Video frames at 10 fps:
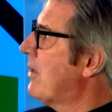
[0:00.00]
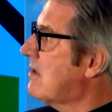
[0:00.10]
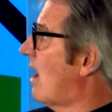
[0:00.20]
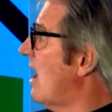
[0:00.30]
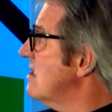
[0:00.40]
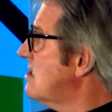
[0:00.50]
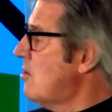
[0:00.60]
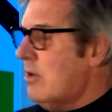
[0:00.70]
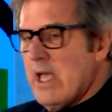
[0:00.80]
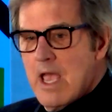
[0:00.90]
but guys
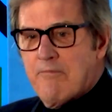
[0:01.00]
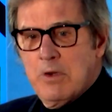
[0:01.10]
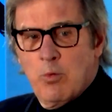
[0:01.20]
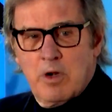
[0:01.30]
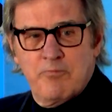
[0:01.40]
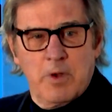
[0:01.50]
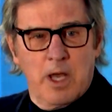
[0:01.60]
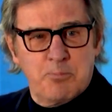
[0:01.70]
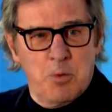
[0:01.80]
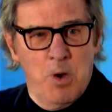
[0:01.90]
too. Every one of them
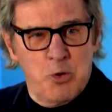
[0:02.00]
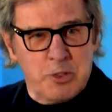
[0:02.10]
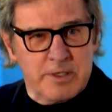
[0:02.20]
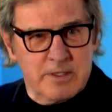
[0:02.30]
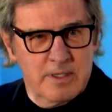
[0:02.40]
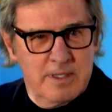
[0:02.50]
got promoted.